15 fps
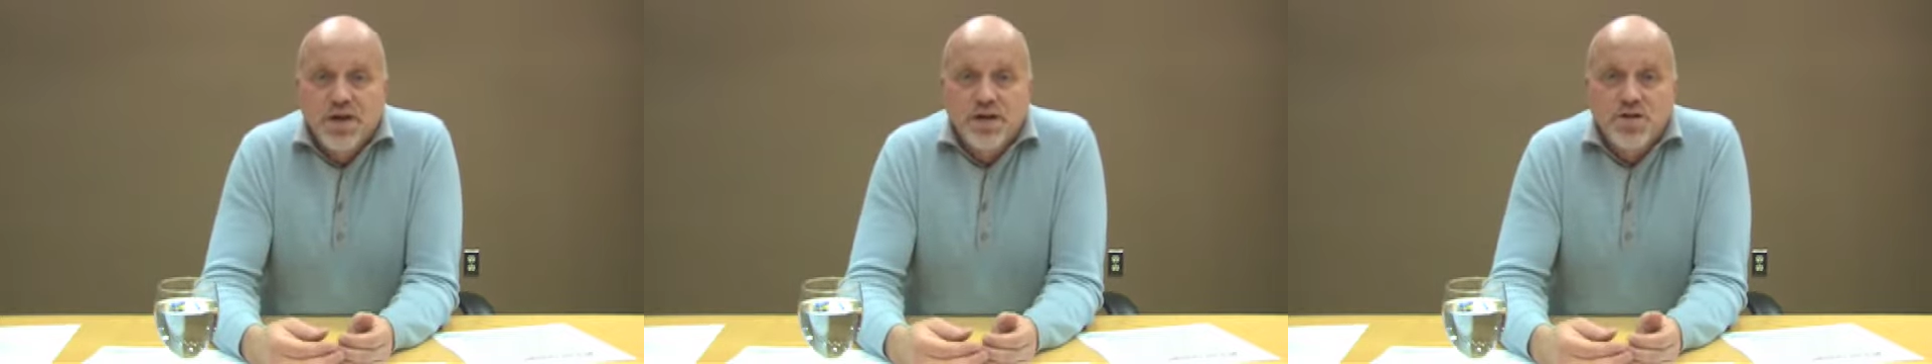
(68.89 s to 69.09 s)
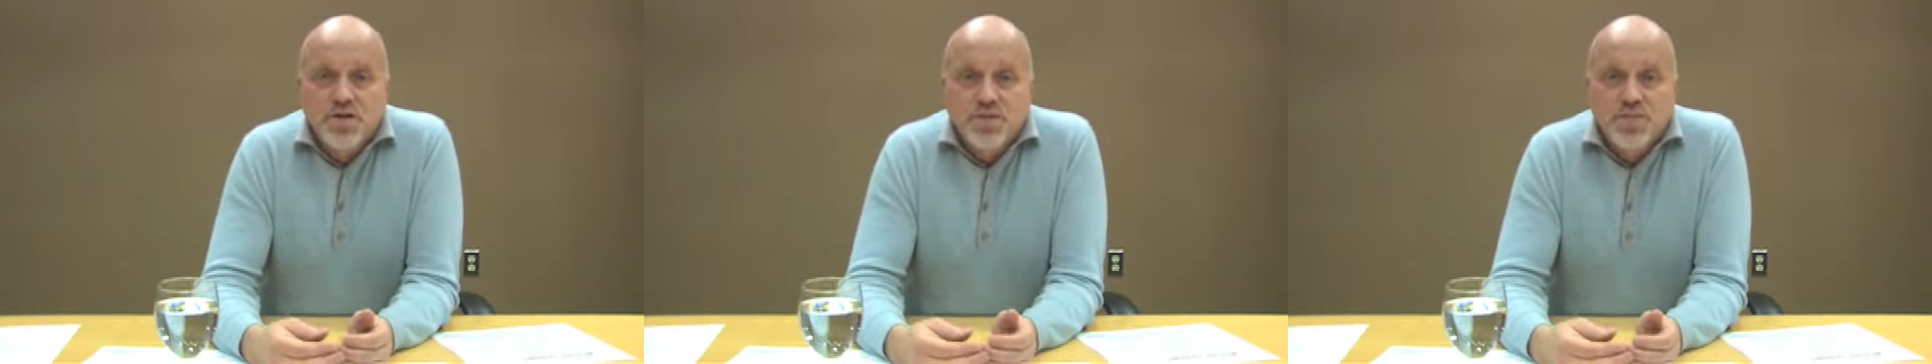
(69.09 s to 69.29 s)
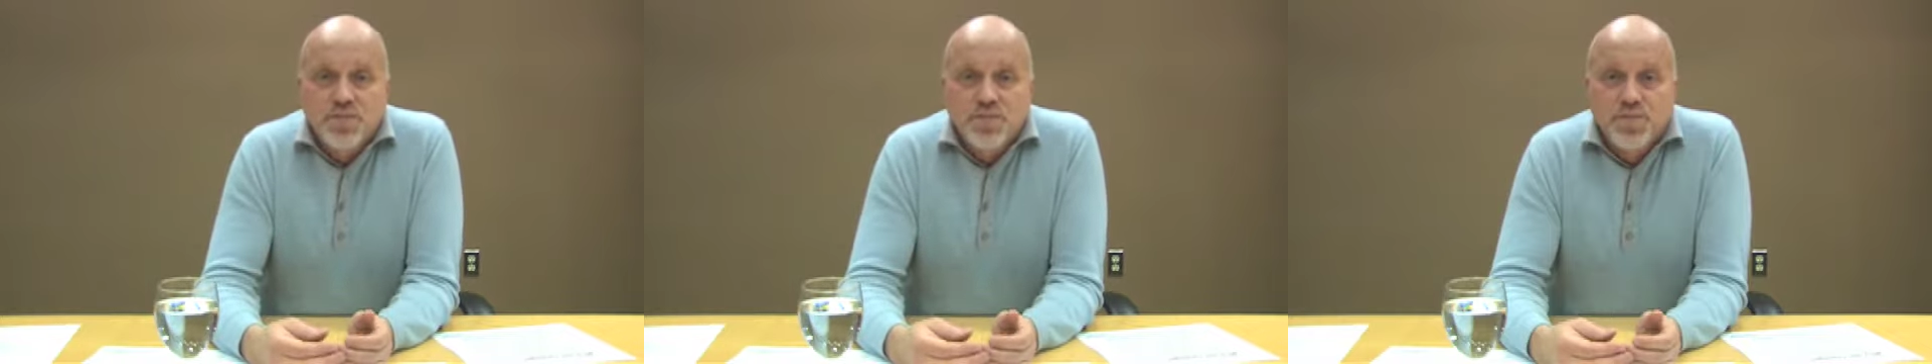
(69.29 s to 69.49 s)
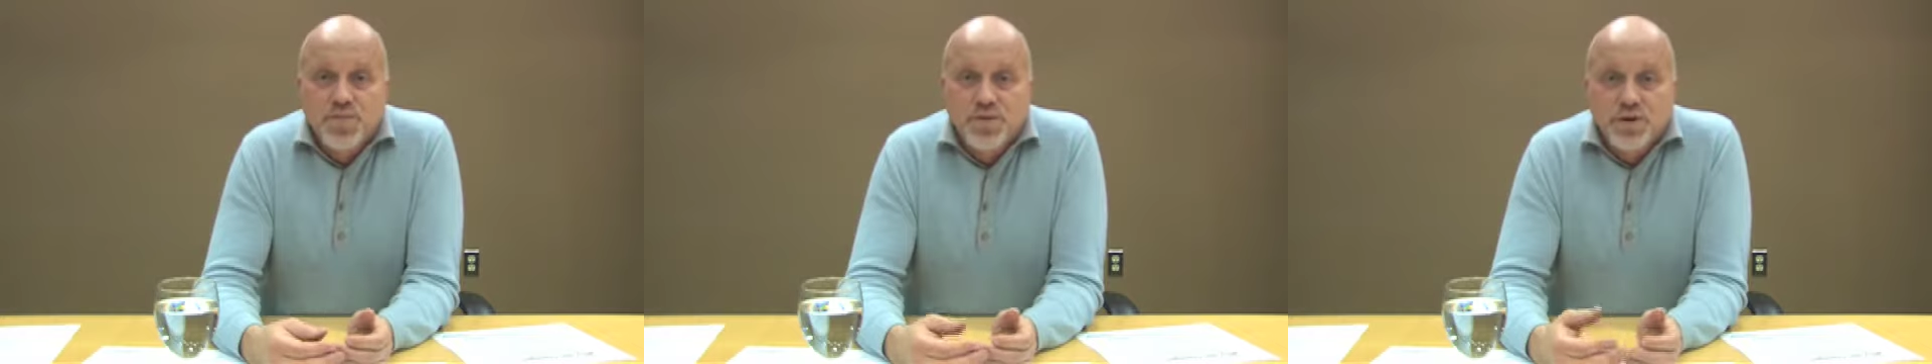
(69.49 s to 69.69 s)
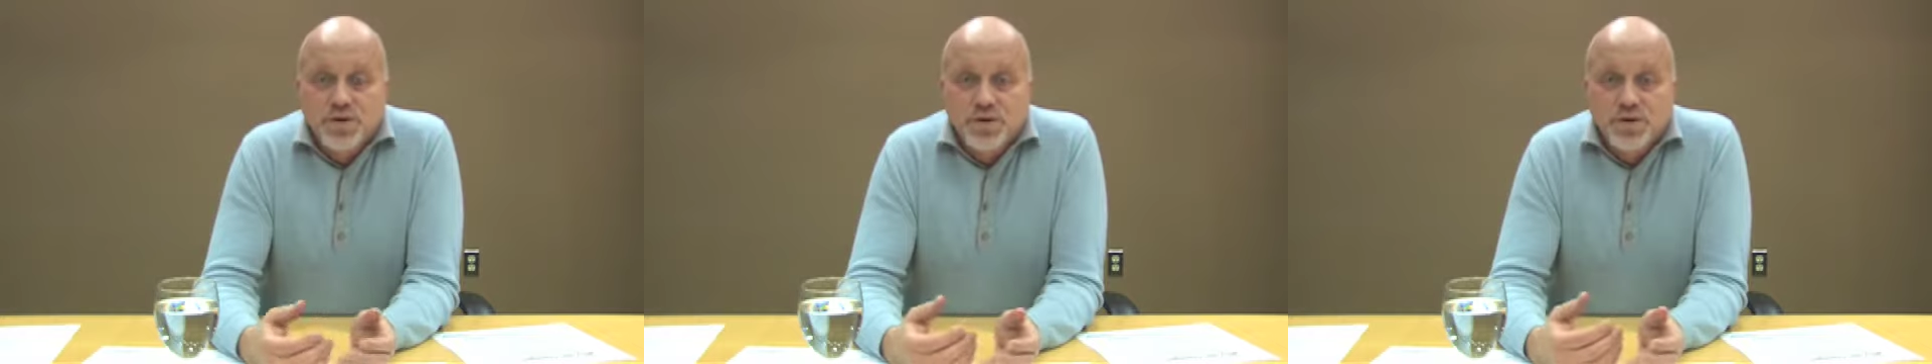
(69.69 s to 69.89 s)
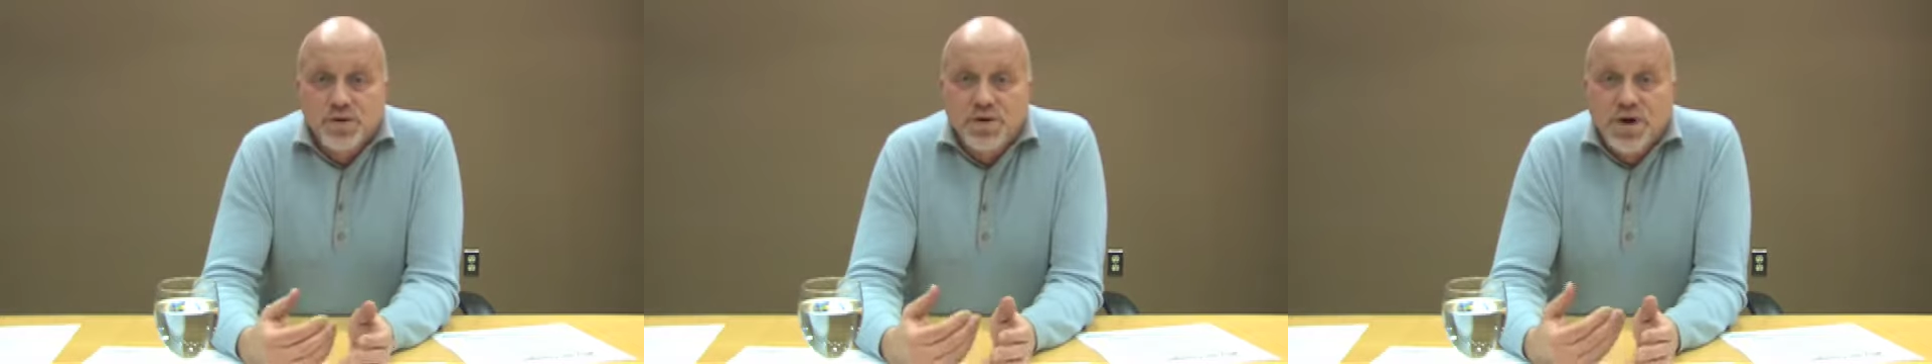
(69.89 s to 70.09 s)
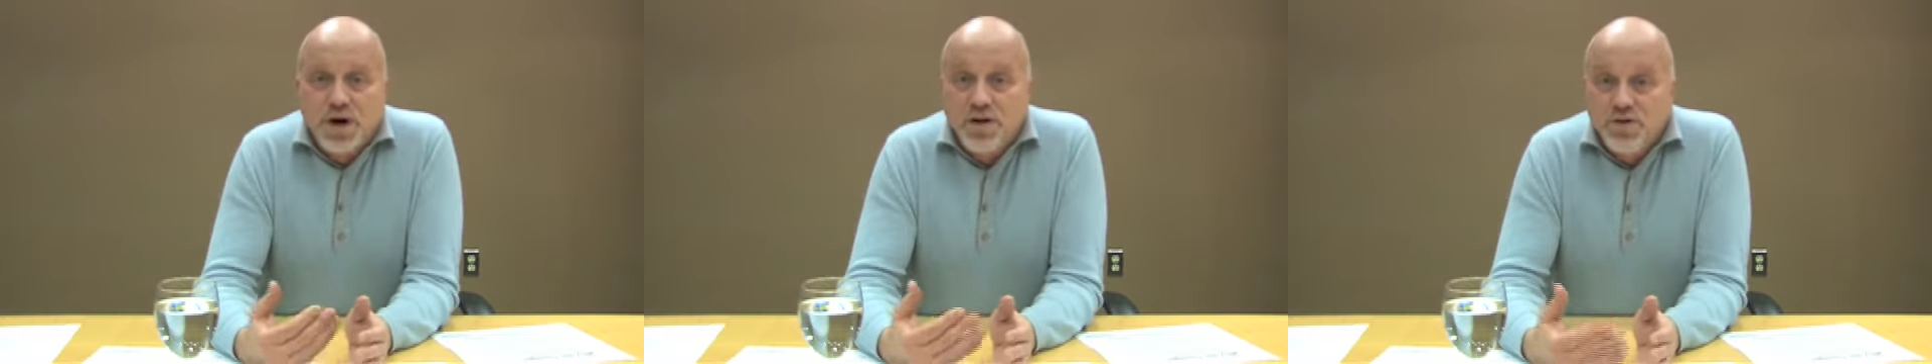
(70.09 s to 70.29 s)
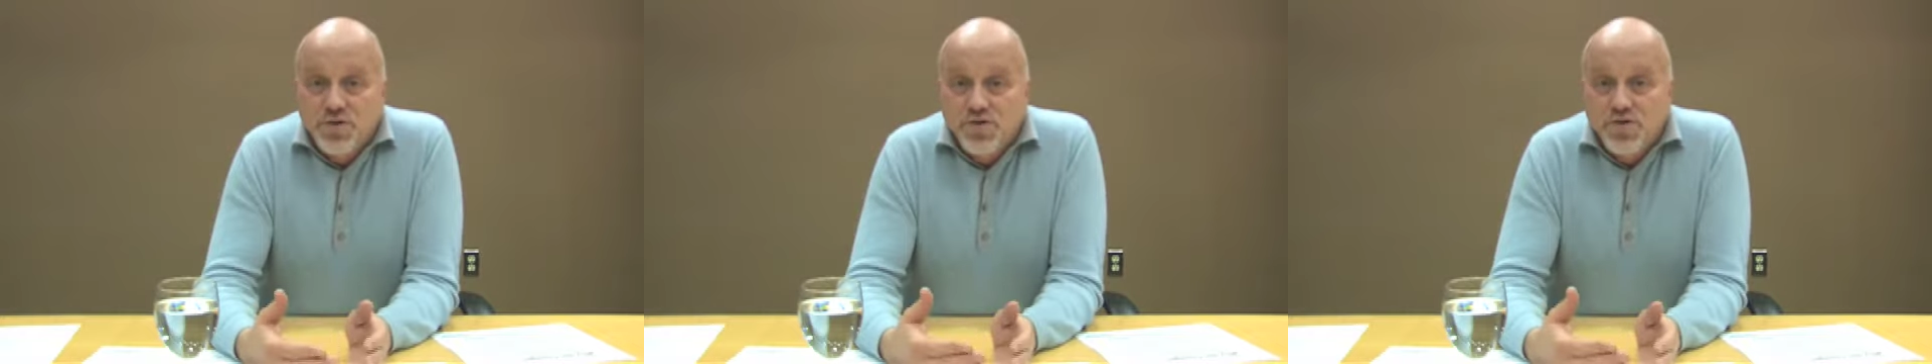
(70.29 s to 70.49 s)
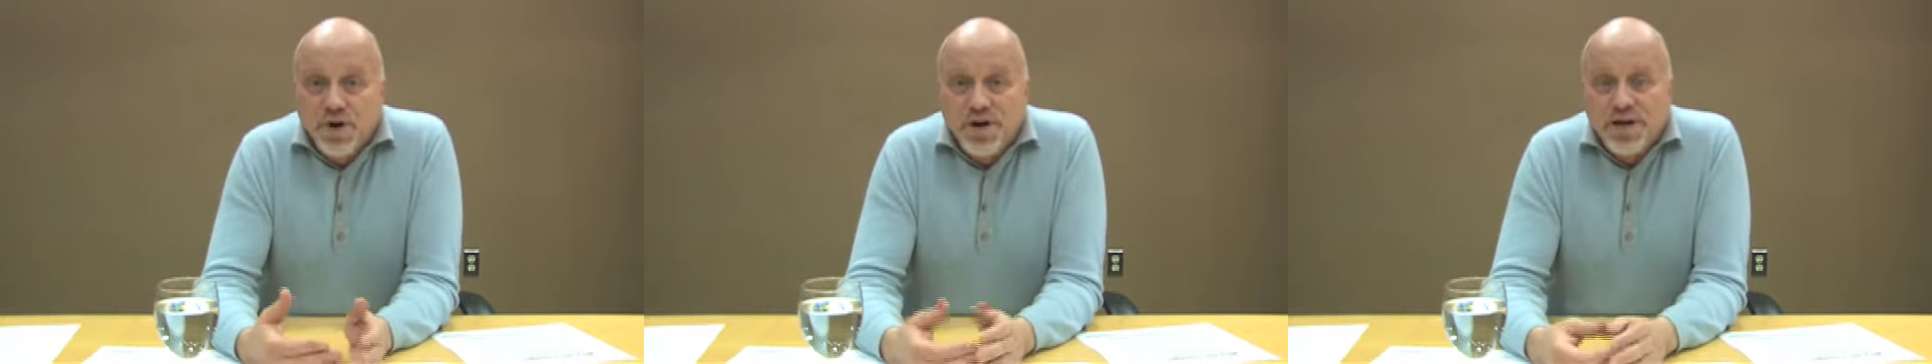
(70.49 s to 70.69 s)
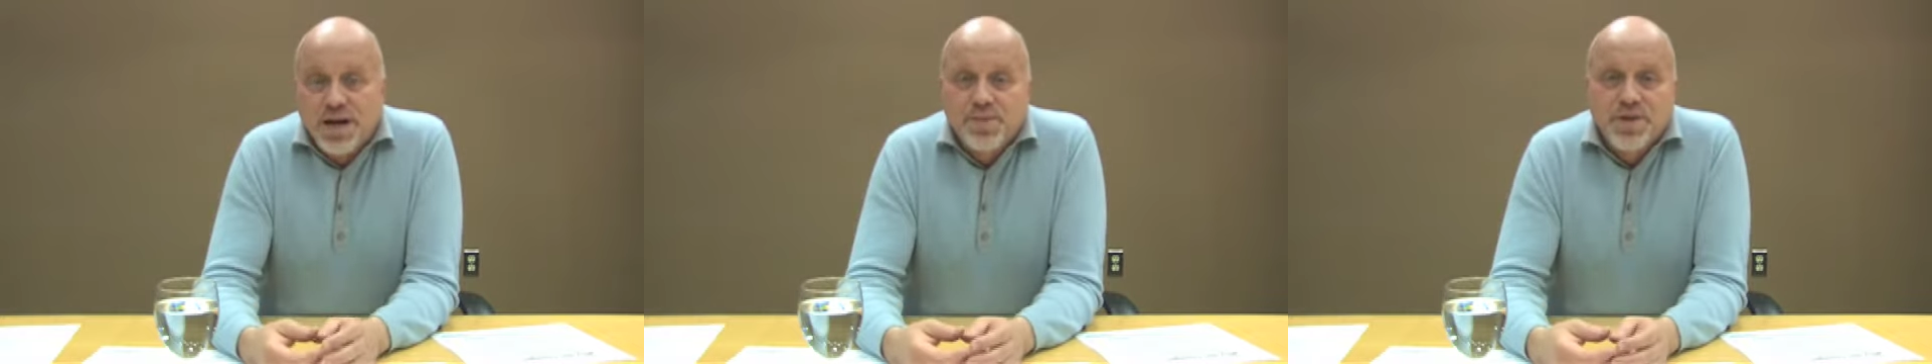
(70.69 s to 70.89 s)
your your uh, new
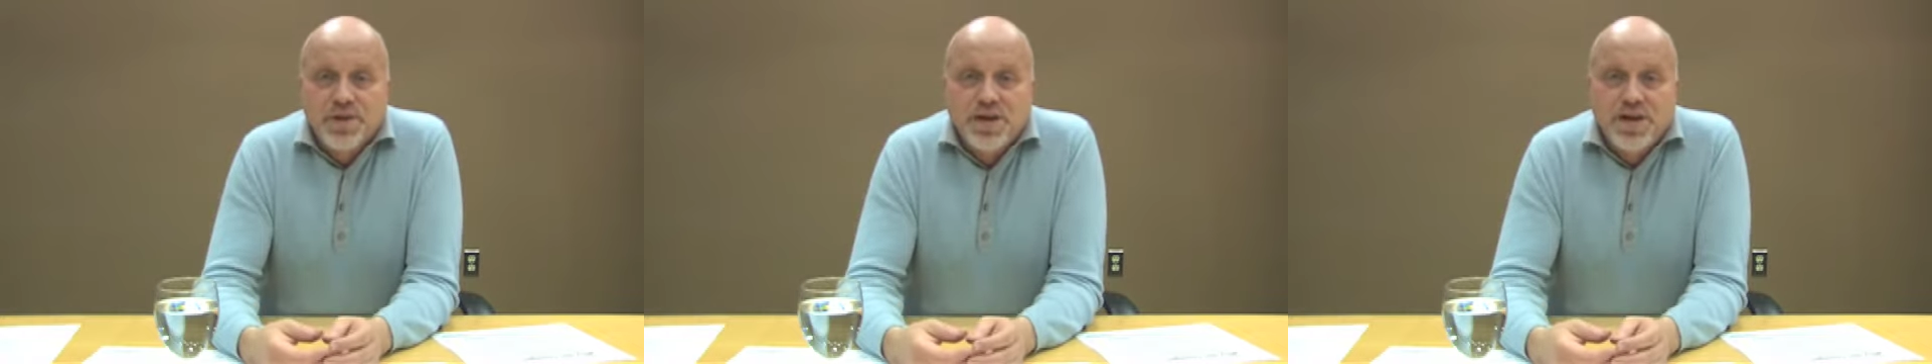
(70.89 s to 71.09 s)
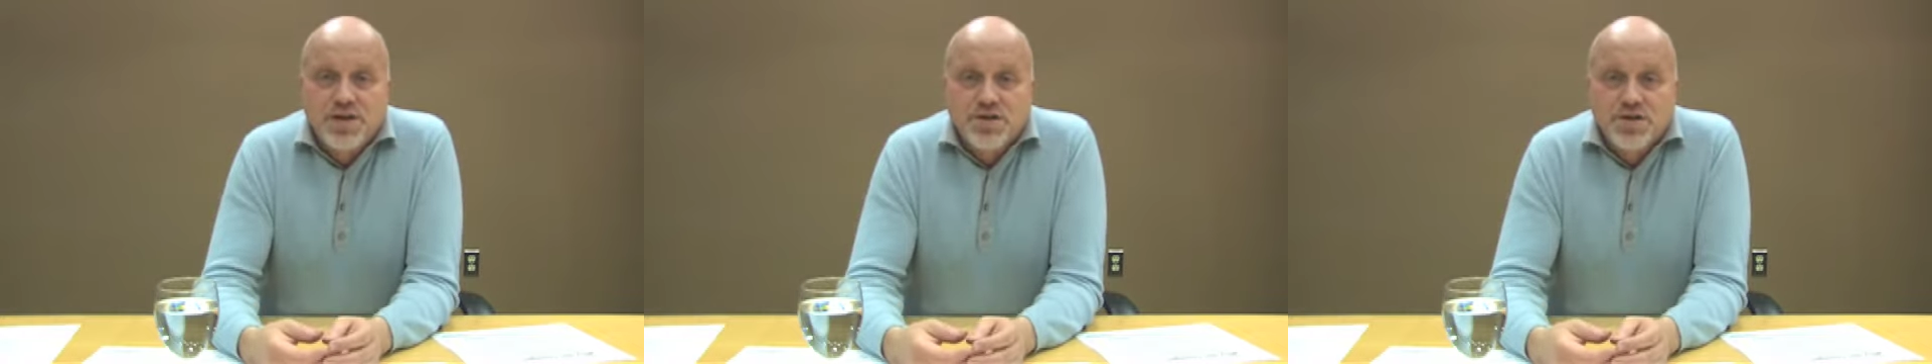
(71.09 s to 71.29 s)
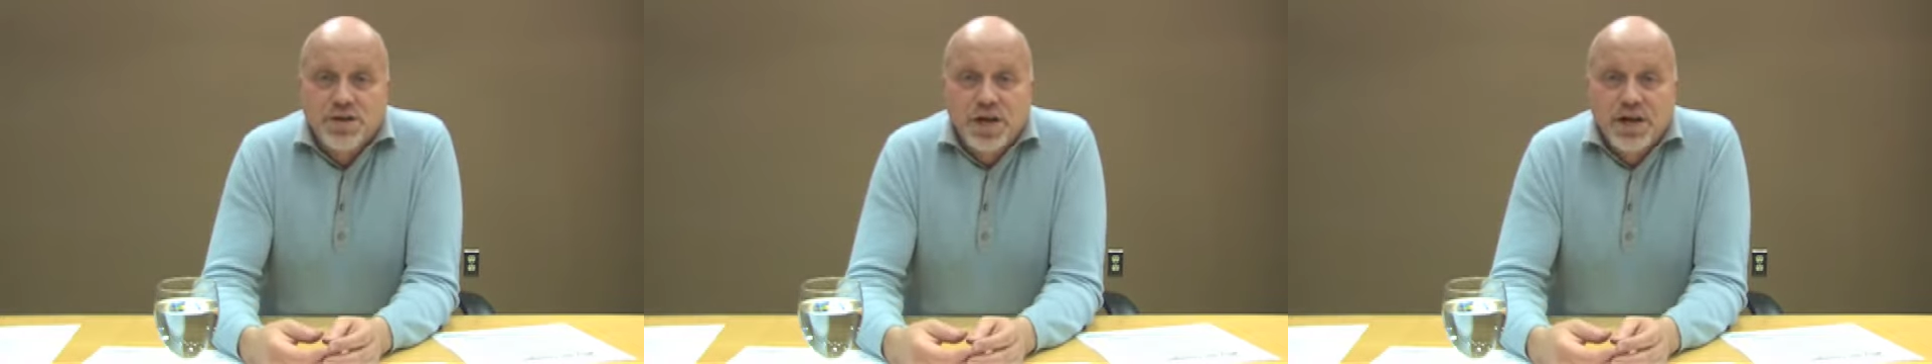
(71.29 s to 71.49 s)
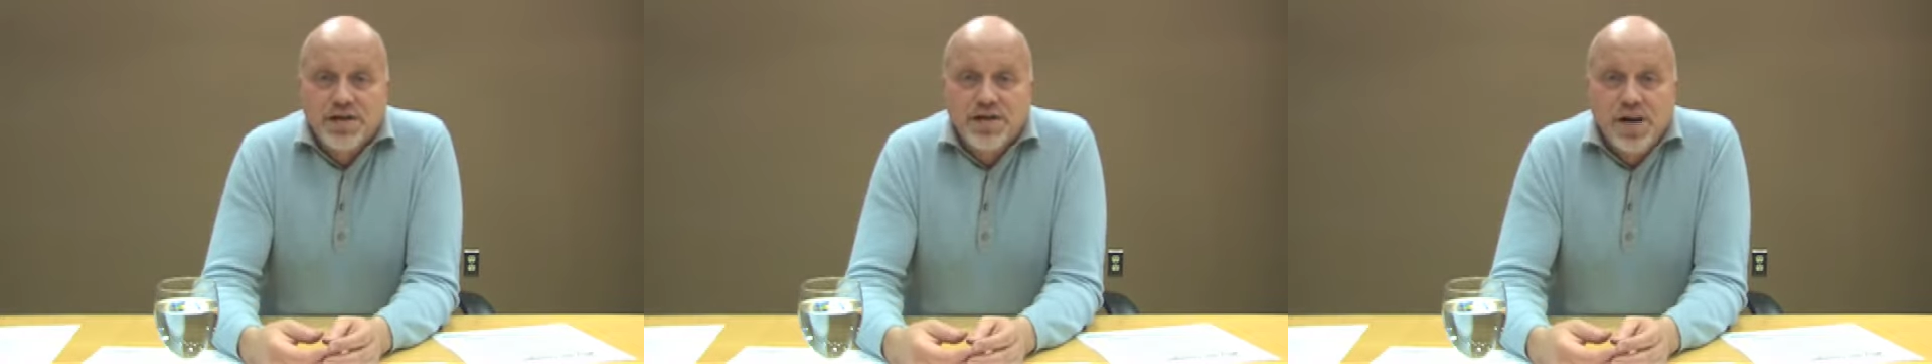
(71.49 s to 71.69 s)
drug application had